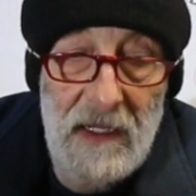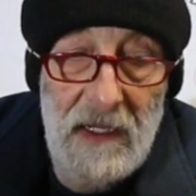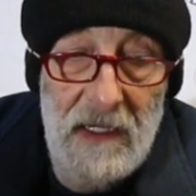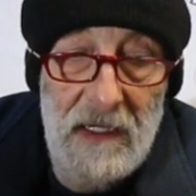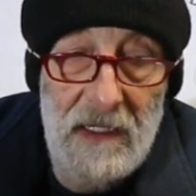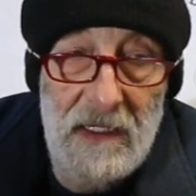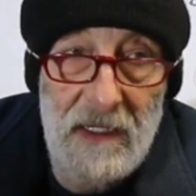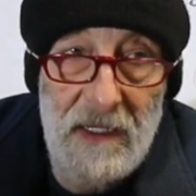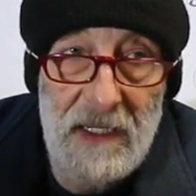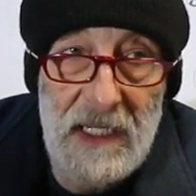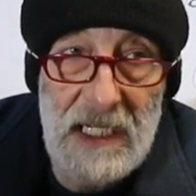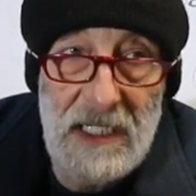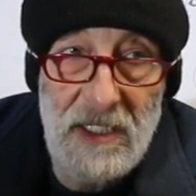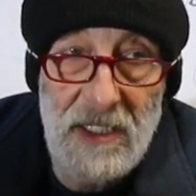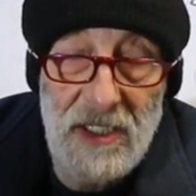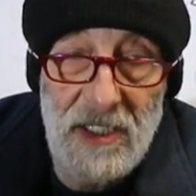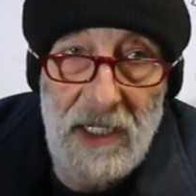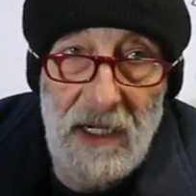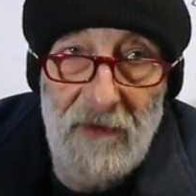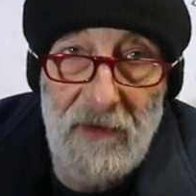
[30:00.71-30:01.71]
That
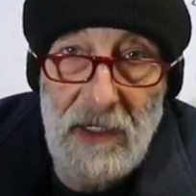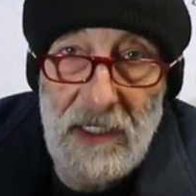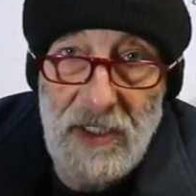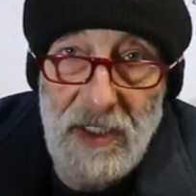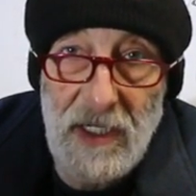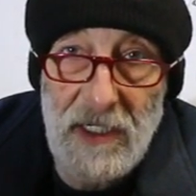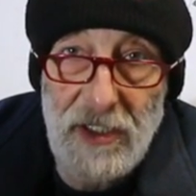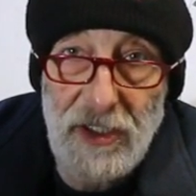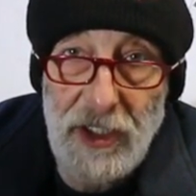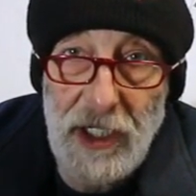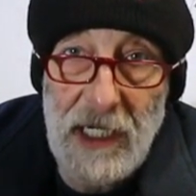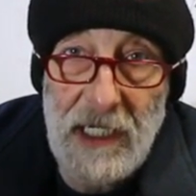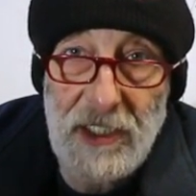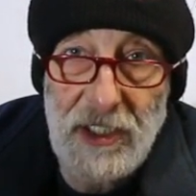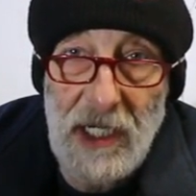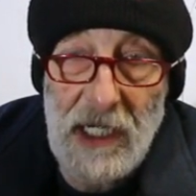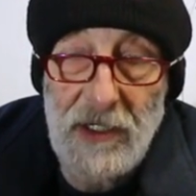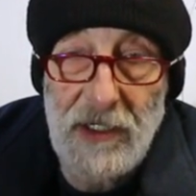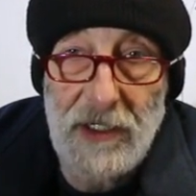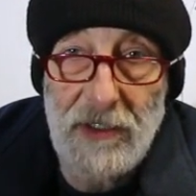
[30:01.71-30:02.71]
discovery is going to
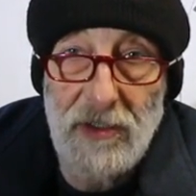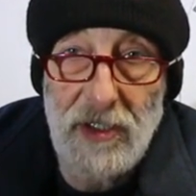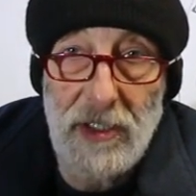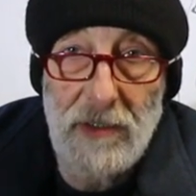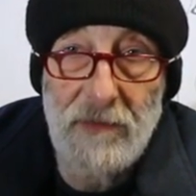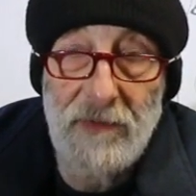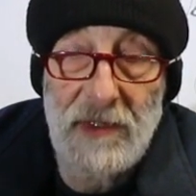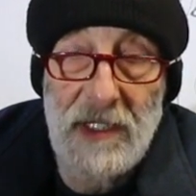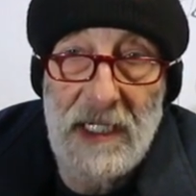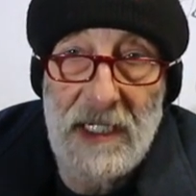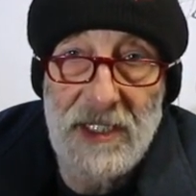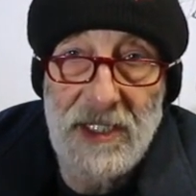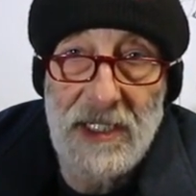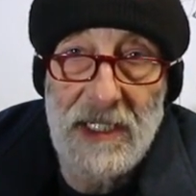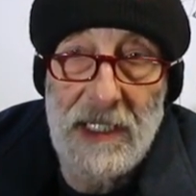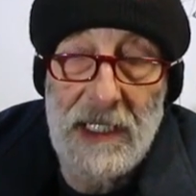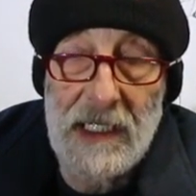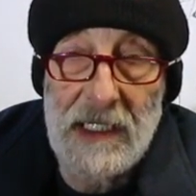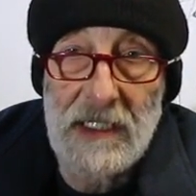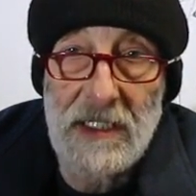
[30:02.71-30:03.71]
change how YouTube does
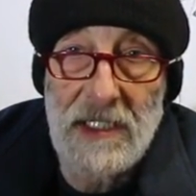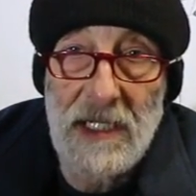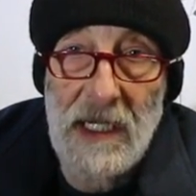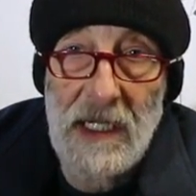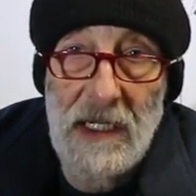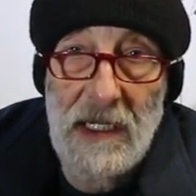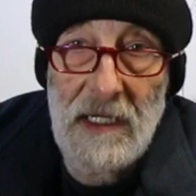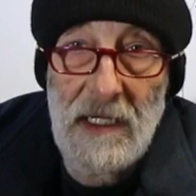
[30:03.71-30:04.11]
things.